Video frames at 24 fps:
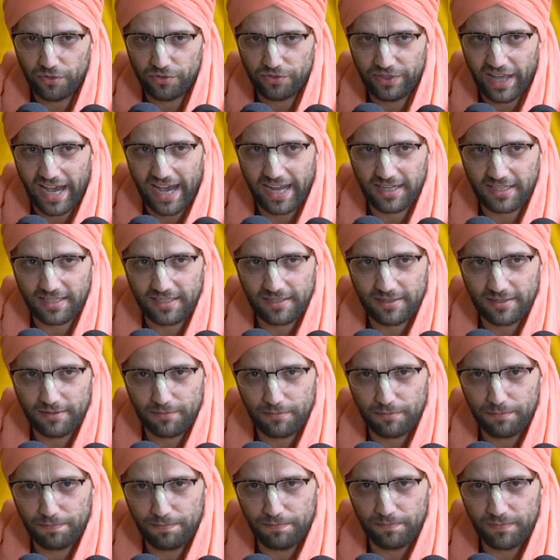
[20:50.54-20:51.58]
That
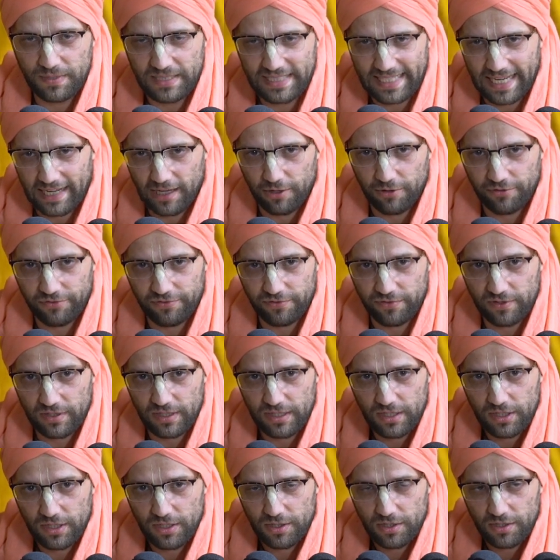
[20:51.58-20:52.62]
self
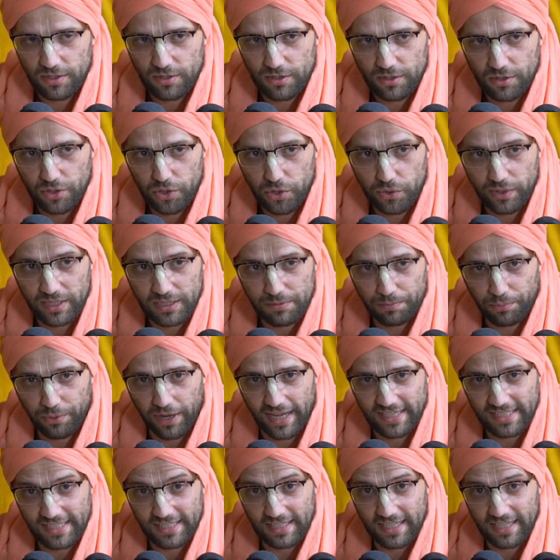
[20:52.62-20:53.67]
who is
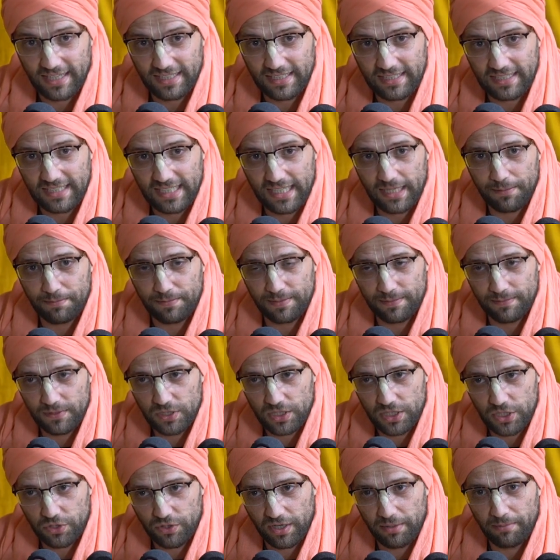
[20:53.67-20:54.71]
present in deep,
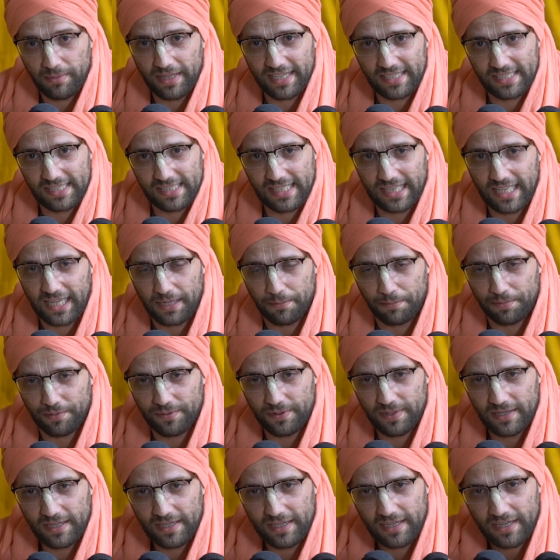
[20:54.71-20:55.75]
dreamless sleep,
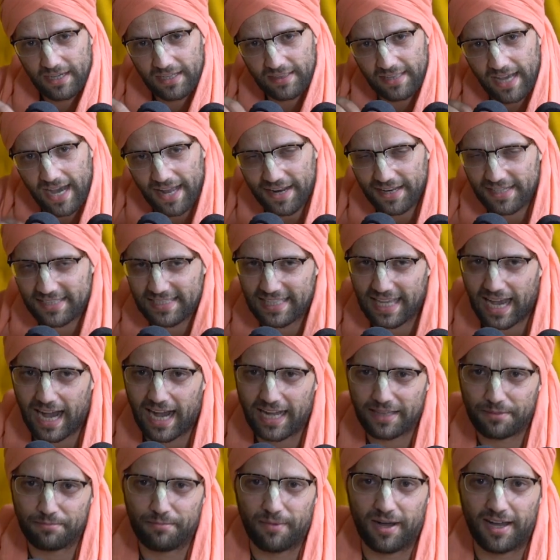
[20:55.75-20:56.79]
that is the
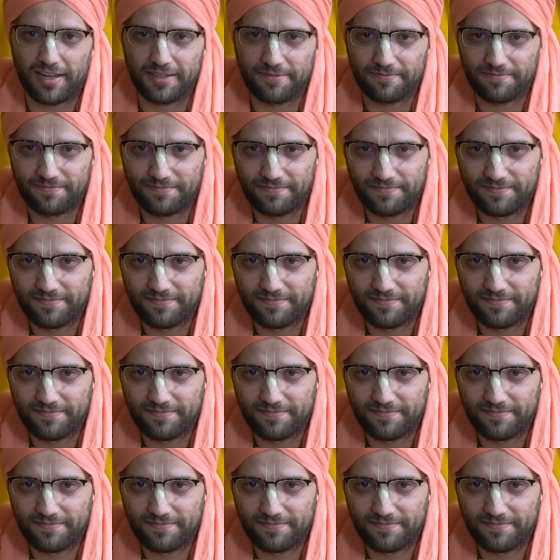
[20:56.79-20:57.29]
Atman.